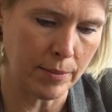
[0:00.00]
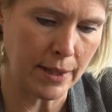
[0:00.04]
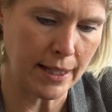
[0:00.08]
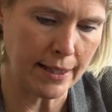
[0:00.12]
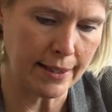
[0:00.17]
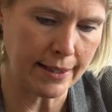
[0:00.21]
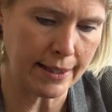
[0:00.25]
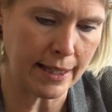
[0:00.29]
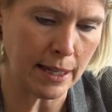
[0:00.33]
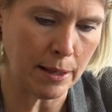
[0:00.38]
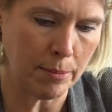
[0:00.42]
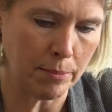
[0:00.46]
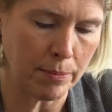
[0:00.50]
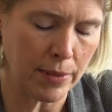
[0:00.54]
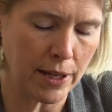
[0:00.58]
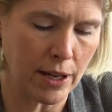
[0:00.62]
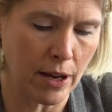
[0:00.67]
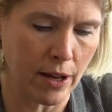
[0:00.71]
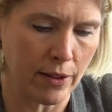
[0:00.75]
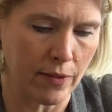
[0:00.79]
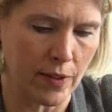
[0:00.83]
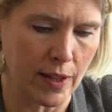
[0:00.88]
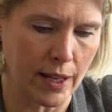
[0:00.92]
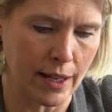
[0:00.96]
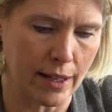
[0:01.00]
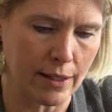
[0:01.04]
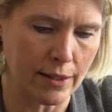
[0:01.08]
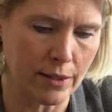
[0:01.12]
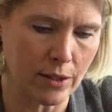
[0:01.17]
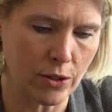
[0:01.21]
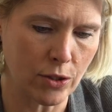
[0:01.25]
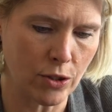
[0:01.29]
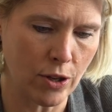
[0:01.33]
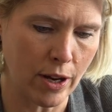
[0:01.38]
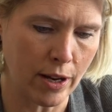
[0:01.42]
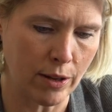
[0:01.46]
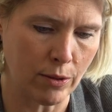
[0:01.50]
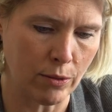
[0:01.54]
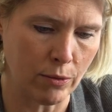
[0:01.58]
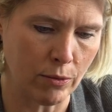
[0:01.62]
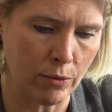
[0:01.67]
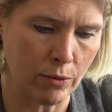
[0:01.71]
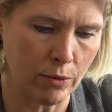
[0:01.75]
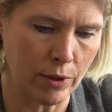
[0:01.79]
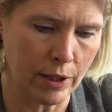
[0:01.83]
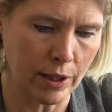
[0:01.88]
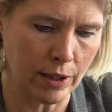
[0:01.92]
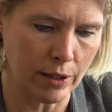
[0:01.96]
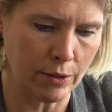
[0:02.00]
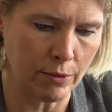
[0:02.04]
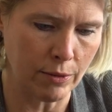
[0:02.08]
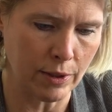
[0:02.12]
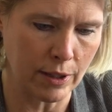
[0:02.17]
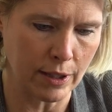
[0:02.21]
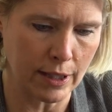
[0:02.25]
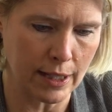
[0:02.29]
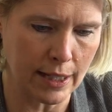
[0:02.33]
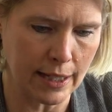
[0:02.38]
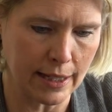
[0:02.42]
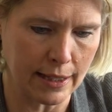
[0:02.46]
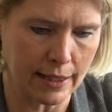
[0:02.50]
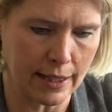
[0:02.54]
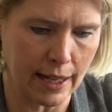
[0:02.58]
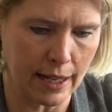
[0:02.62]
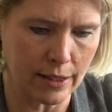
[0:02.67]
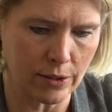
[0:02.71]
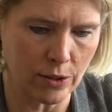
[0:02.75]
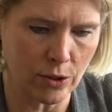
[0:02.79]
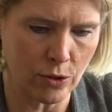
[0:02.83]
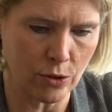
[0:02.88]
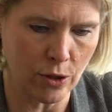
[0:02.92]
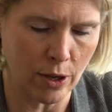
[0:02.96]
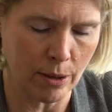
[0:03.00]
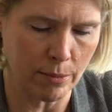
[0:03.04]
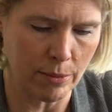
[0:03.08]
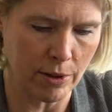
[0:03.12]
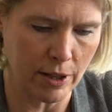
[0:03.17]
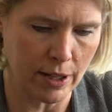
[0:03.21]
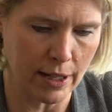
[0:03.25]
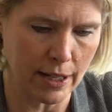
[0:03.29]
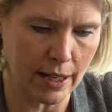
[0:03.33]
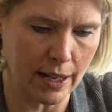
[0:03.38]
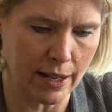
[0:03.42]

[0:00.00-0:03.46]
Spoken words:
be skimpy on this. Try to really get that strawberry